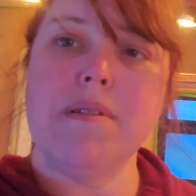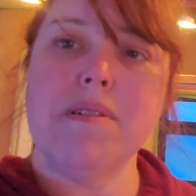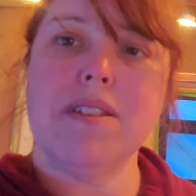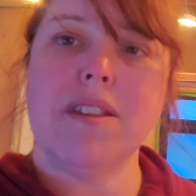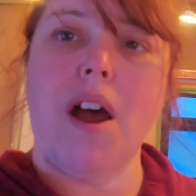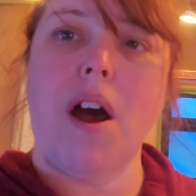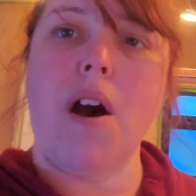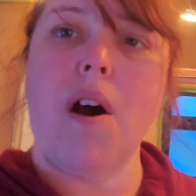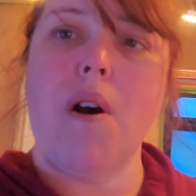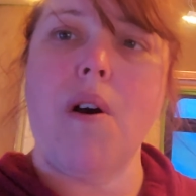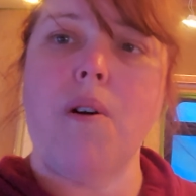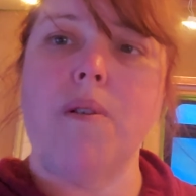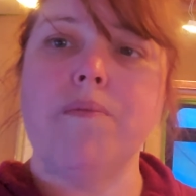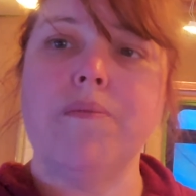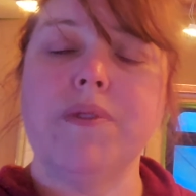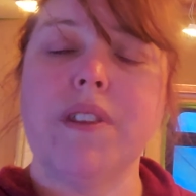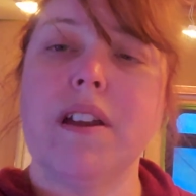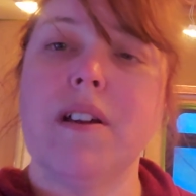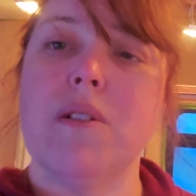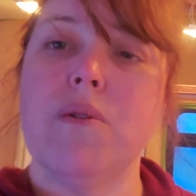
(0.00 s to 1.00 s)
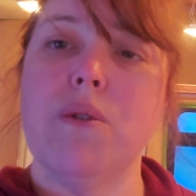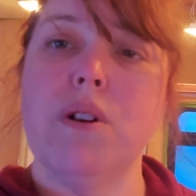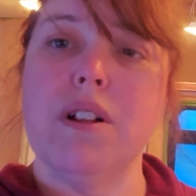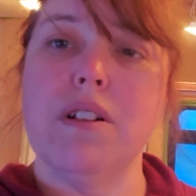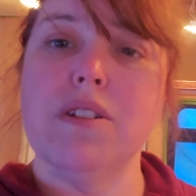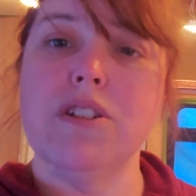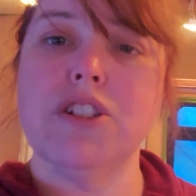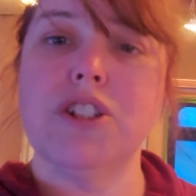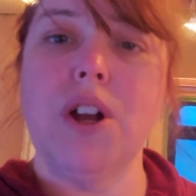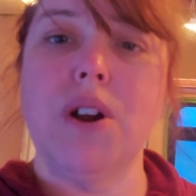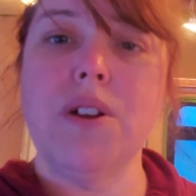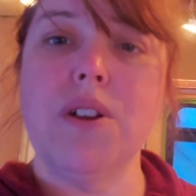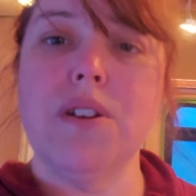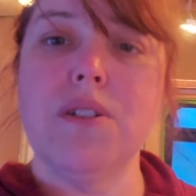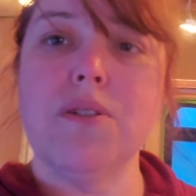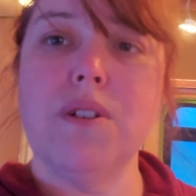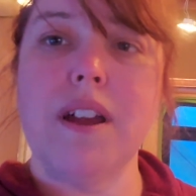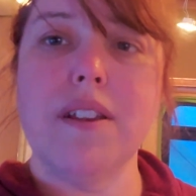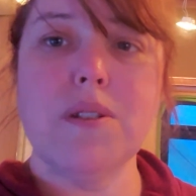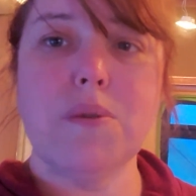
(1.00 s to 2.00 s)
So we'll show
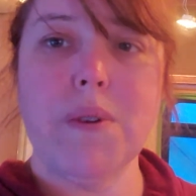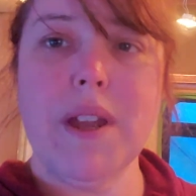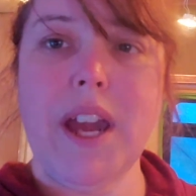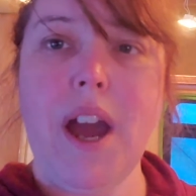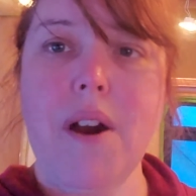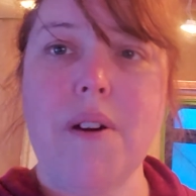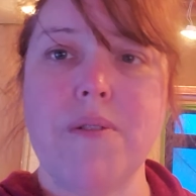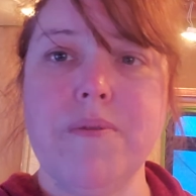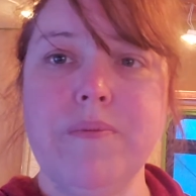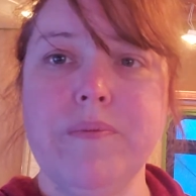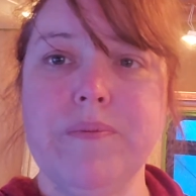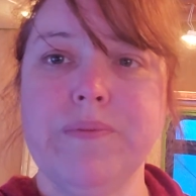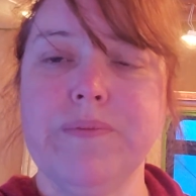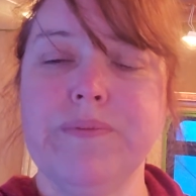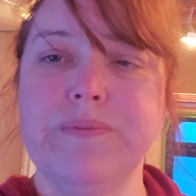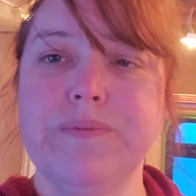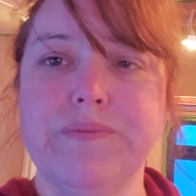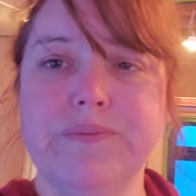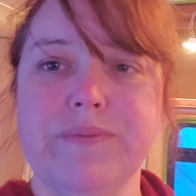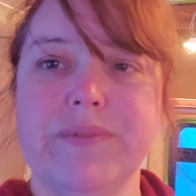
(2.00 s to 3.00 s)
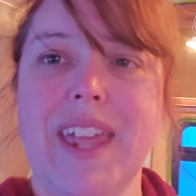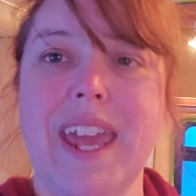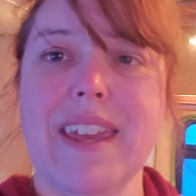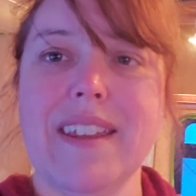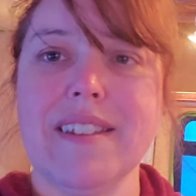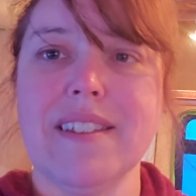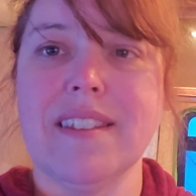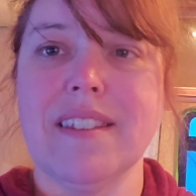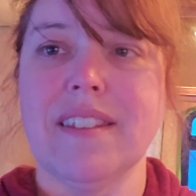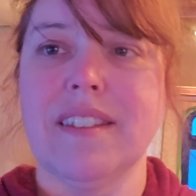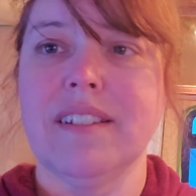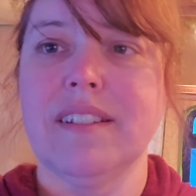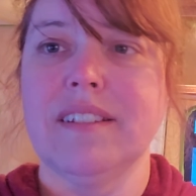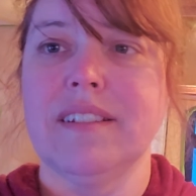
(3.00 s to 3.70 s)
you as we go. Thanks.